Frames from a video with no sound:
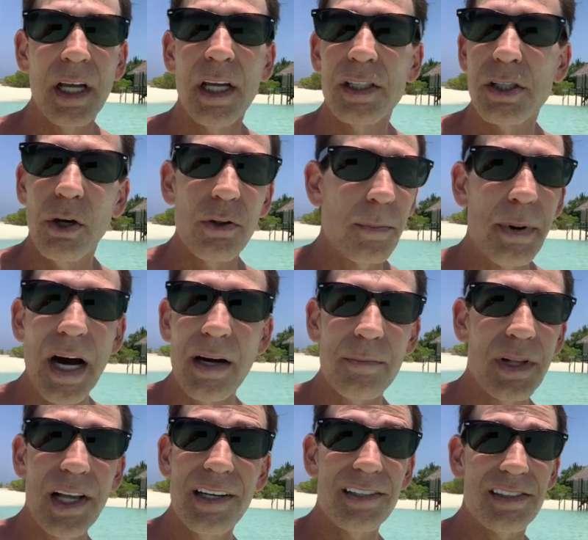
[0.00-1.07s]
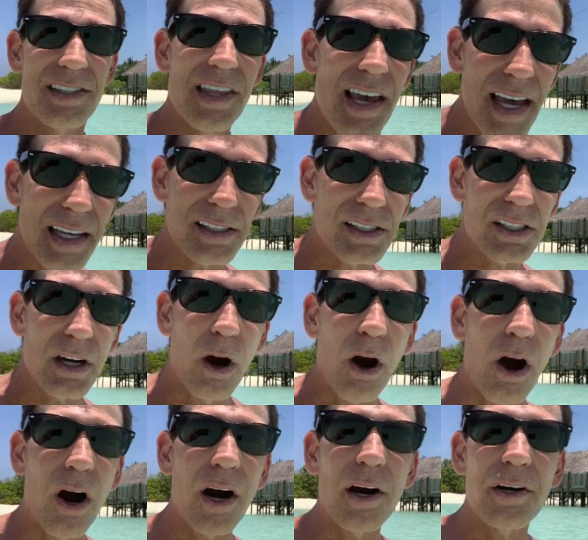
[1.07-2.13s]
So the bottom line is this,
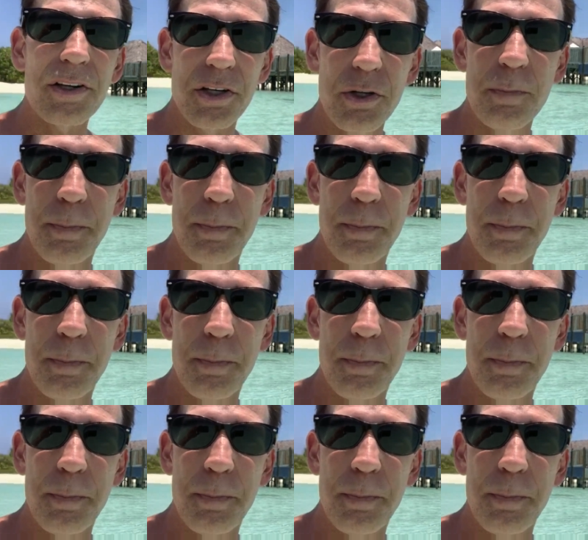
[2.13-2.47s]
are you